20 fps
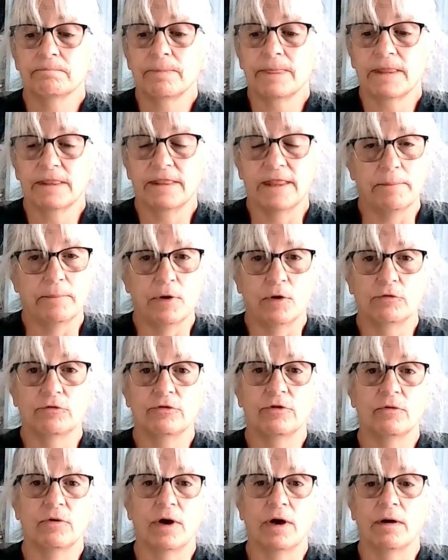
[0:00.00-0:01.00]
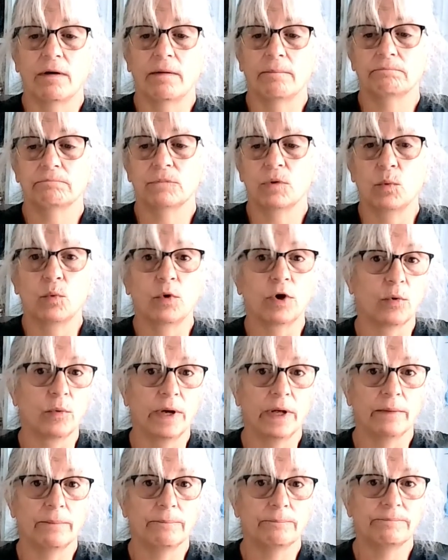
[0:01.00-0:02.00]
They both work
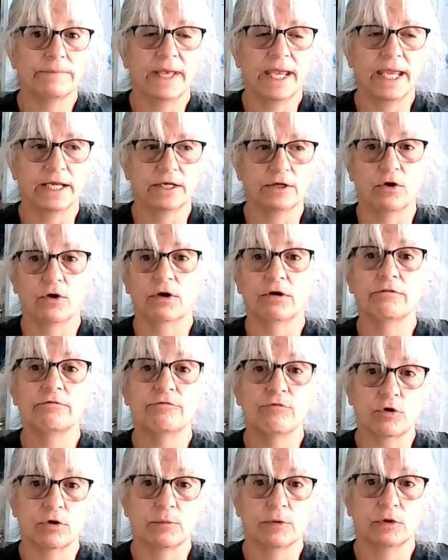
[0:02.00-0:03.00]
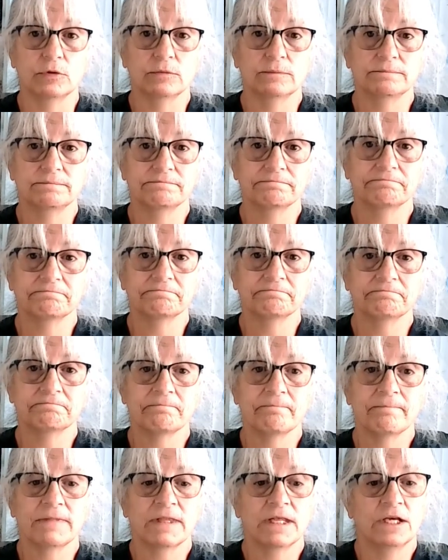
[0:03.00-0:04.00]
well and are affordable.
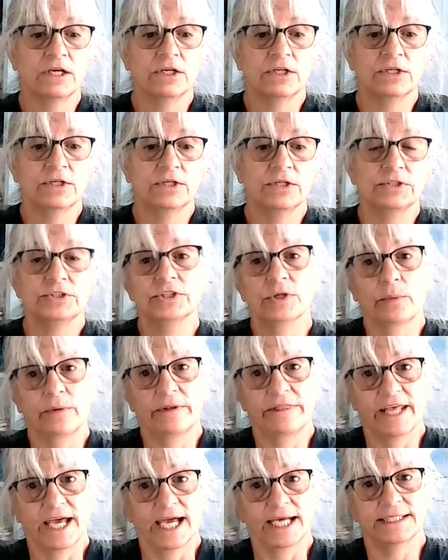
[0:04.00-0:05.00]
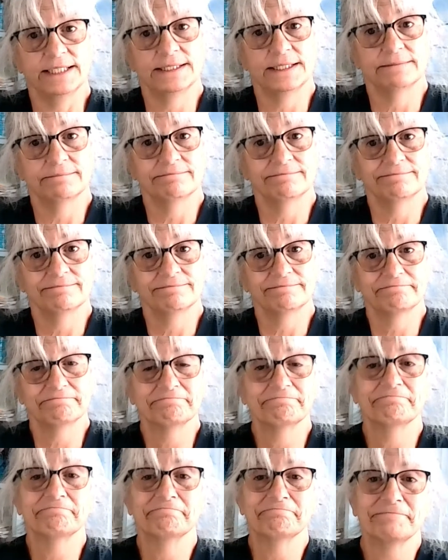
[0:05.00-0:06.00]
So with that,
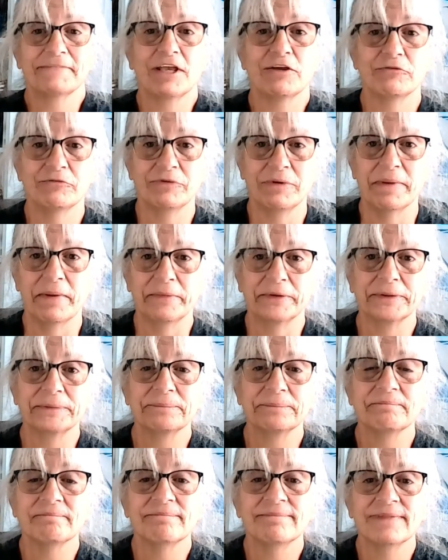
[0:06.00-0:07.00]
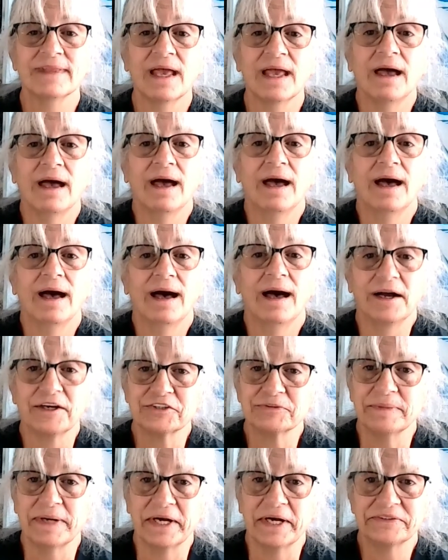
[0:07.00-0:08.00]
remember, hug,
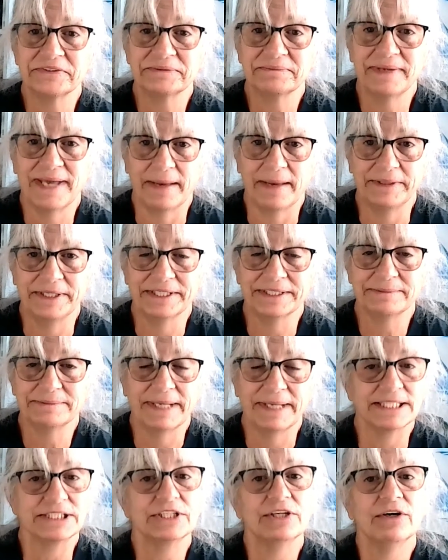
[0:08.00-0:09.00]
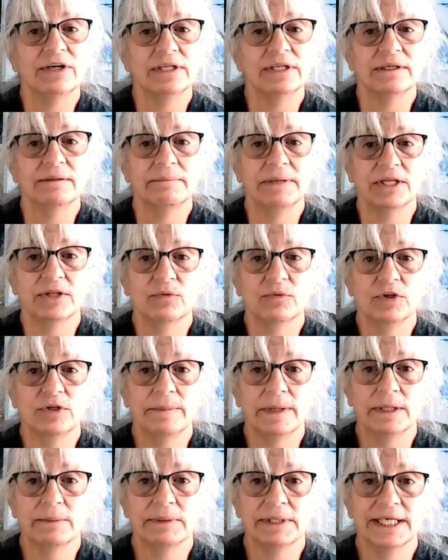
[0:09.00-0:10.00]
smiles, happiness. Pass it on. Make the world a
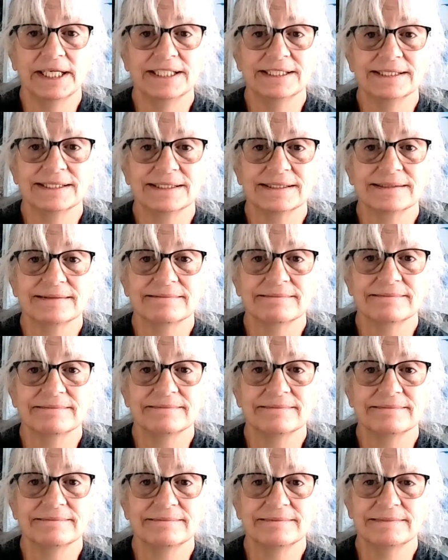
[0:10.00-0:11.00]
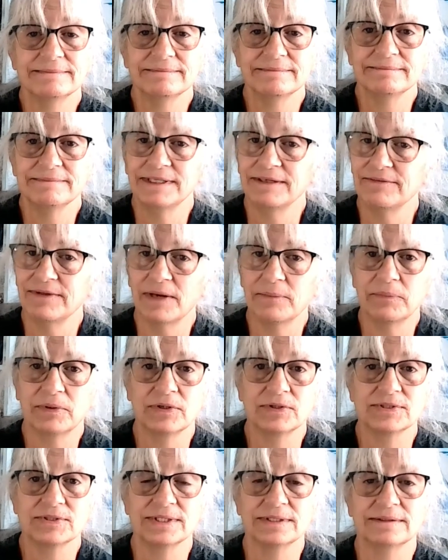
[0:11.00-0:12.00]
better place. Give that
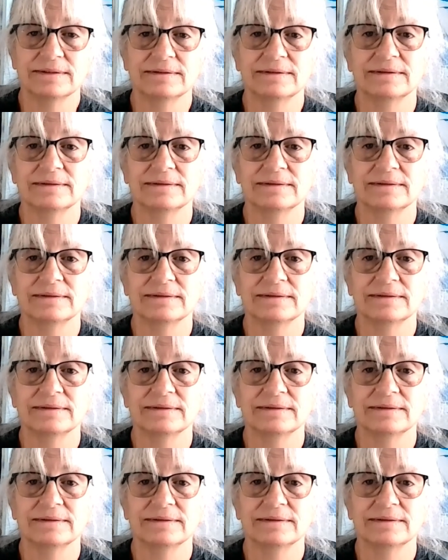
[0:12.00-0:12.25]
person